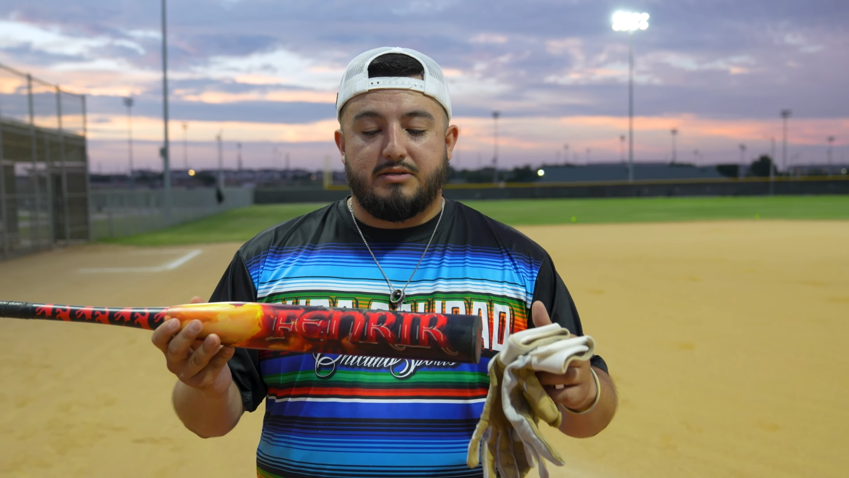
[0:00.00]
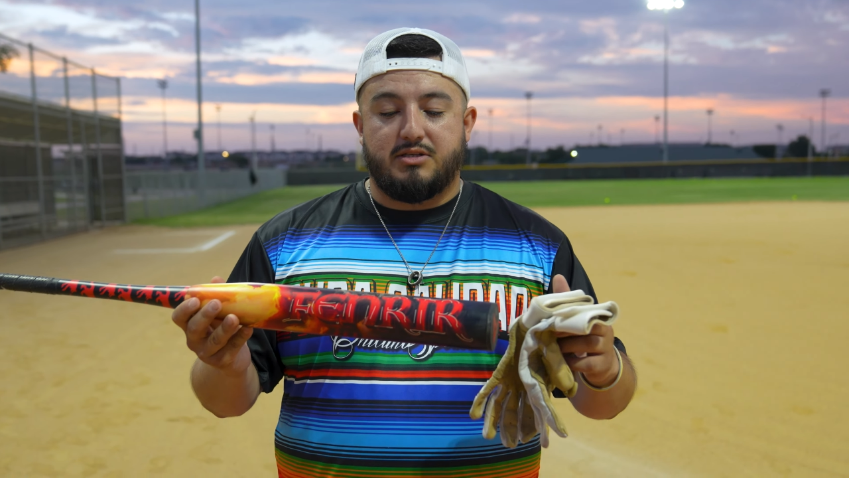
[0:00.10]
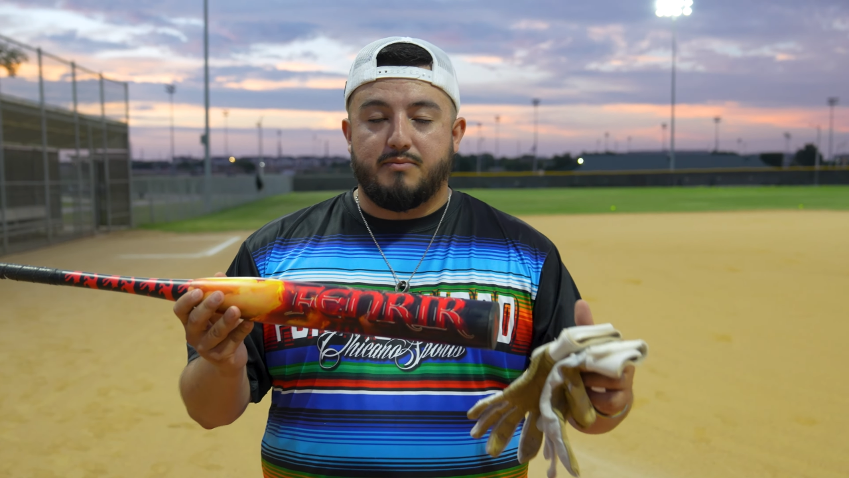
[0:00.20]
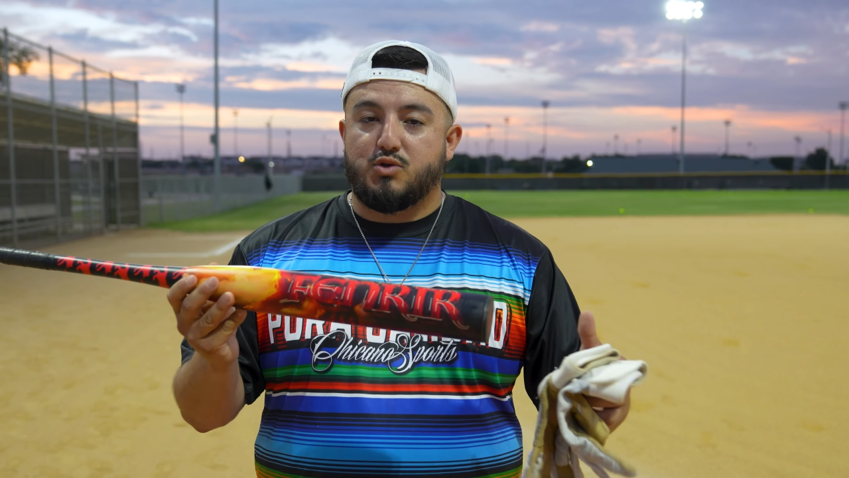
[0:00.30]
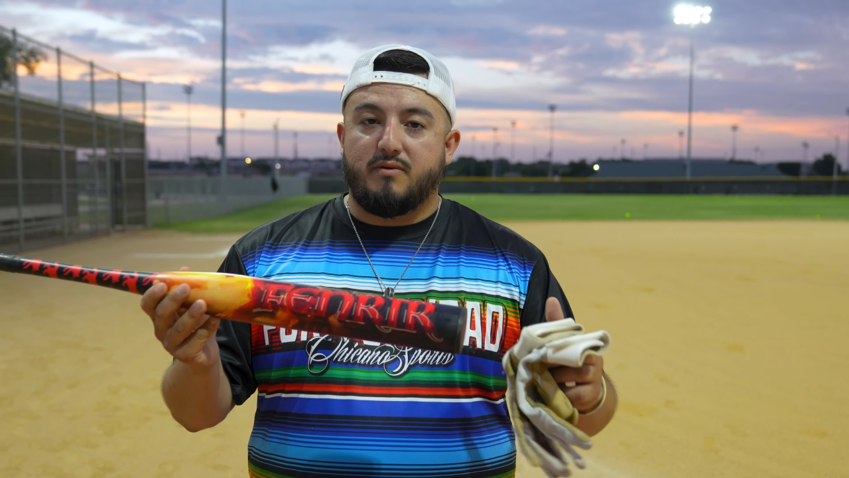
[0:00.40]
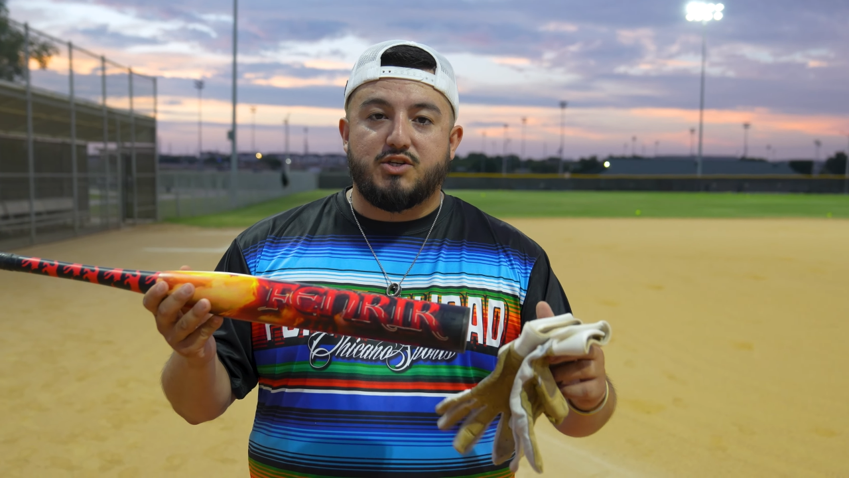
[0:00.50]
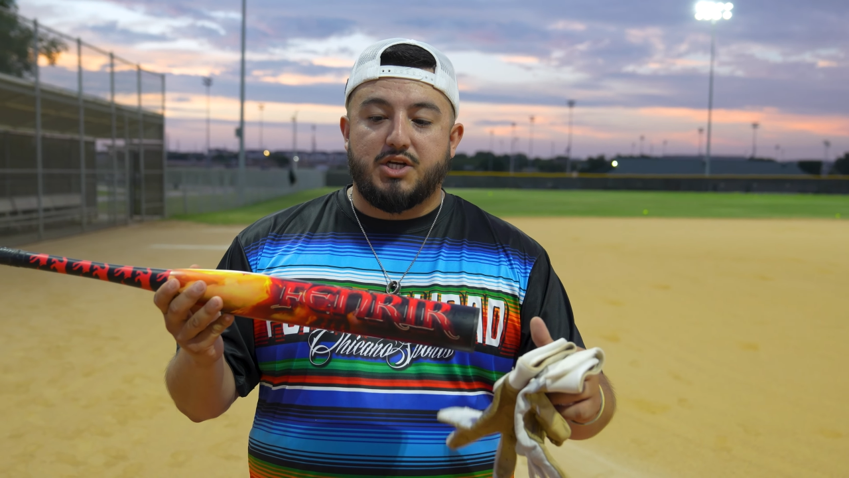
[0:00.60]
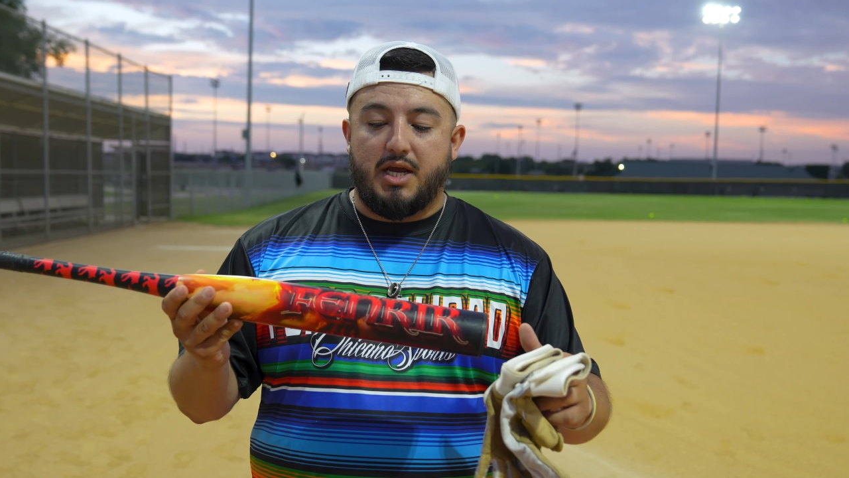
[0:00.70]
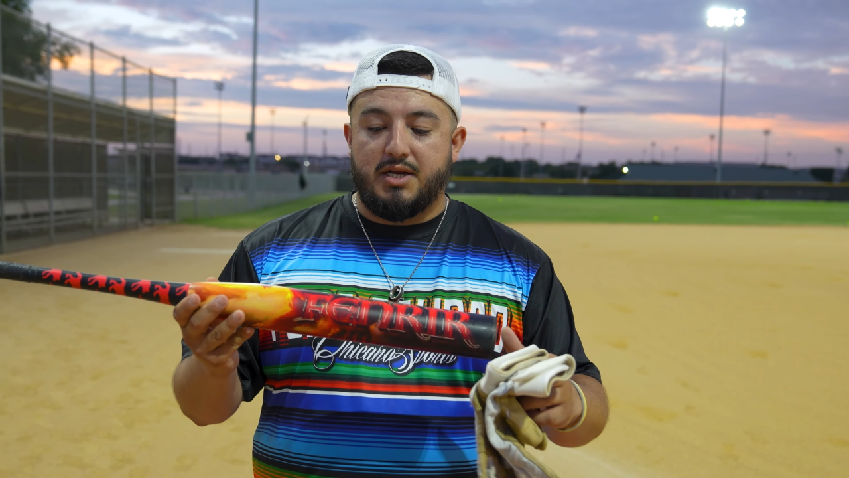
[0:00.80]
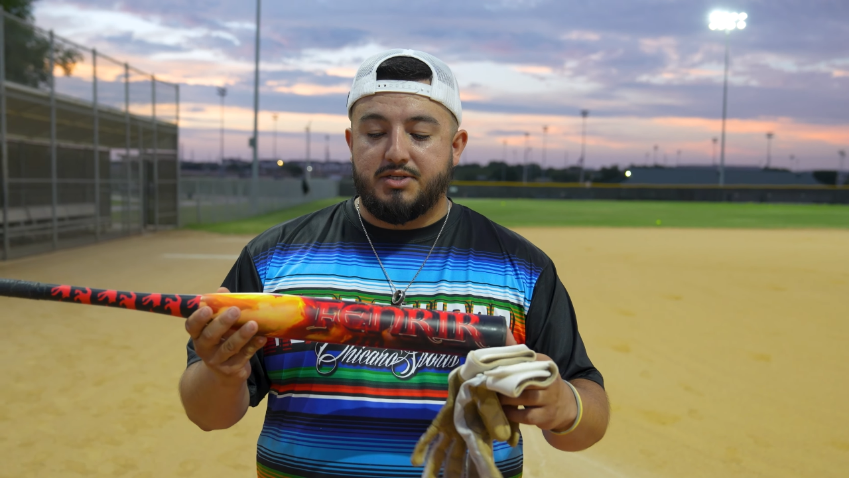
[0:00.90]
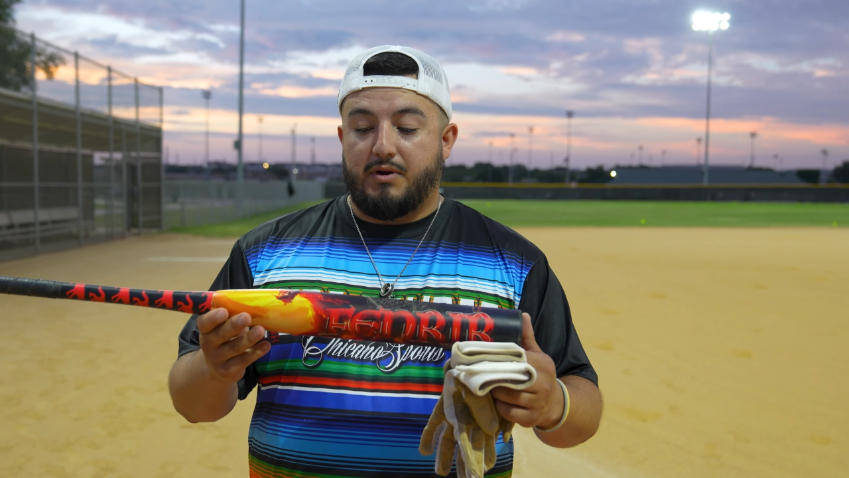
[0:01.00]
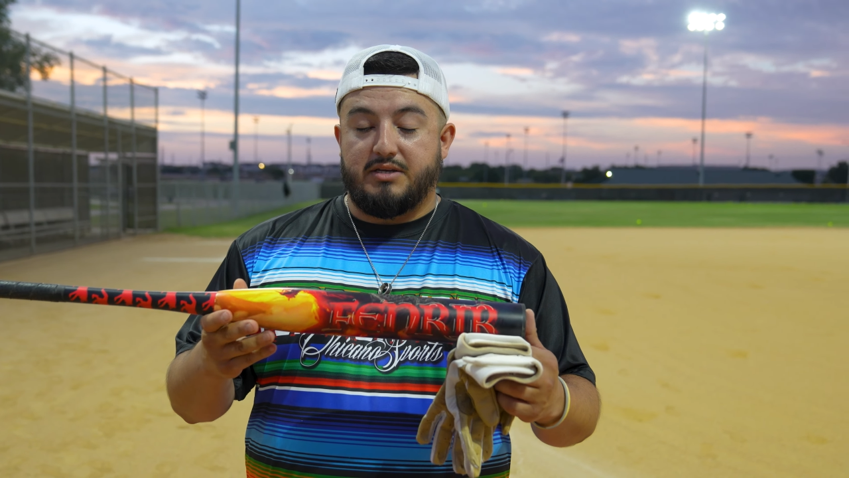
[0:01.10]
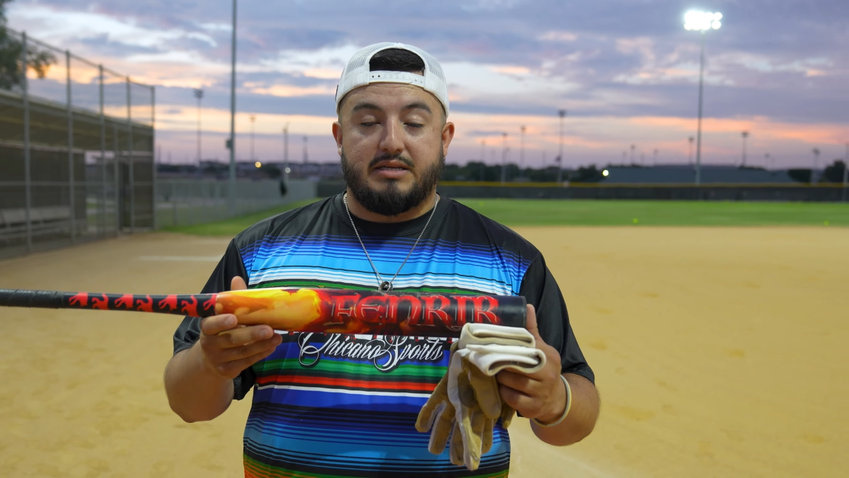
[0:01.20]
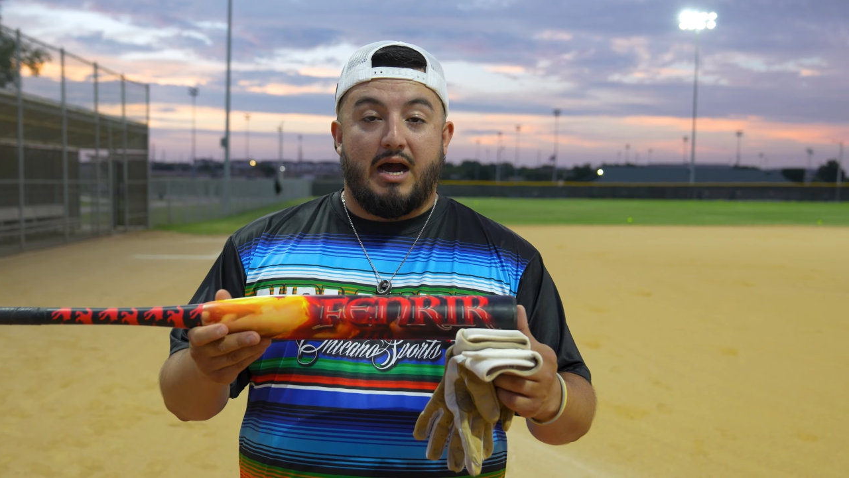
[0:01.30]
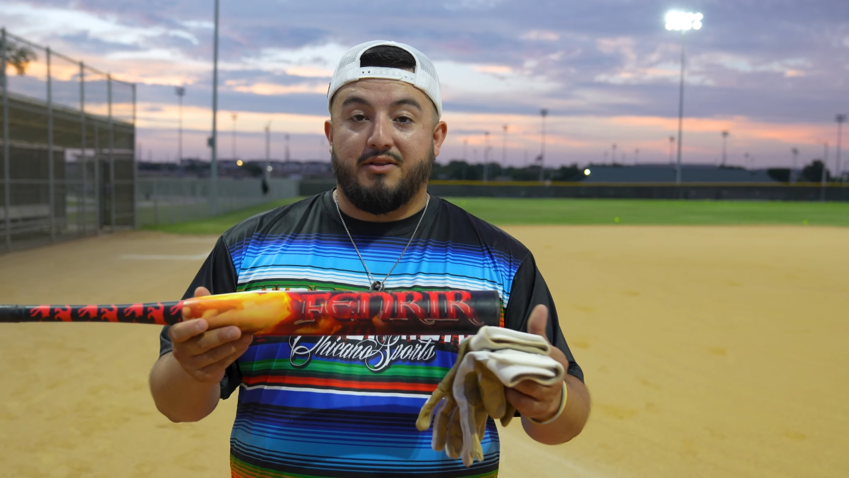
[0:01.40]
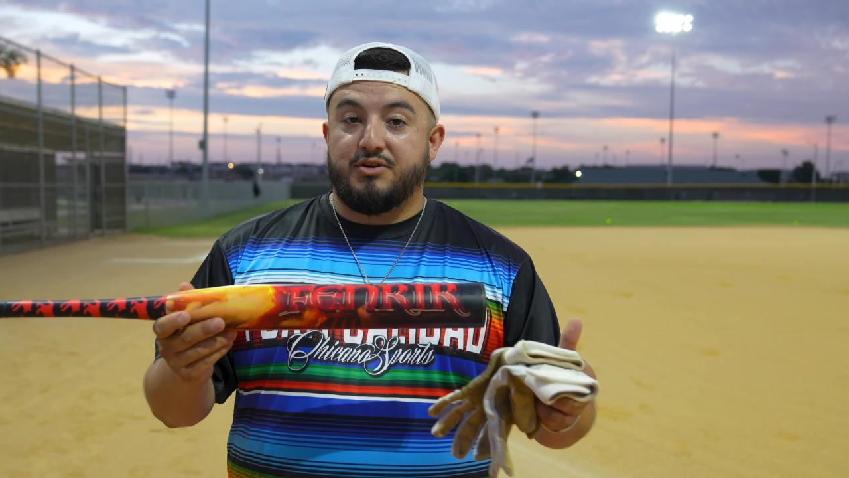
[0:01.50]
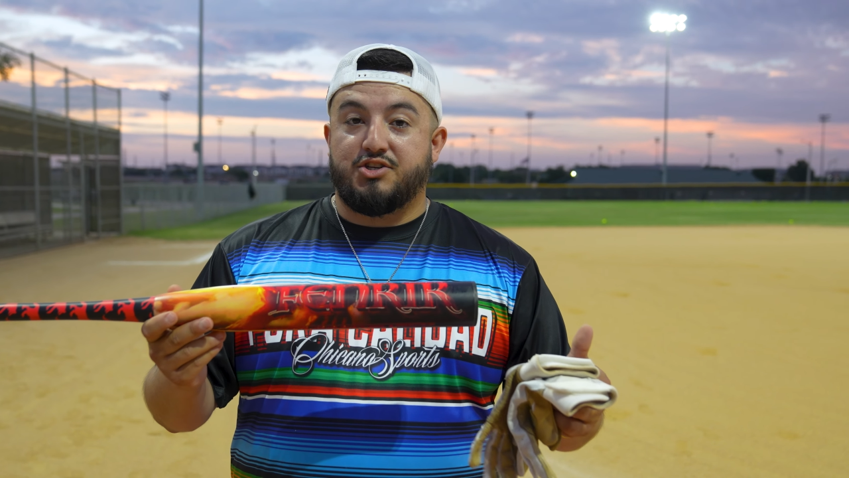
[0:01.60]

some sort of a change because now they're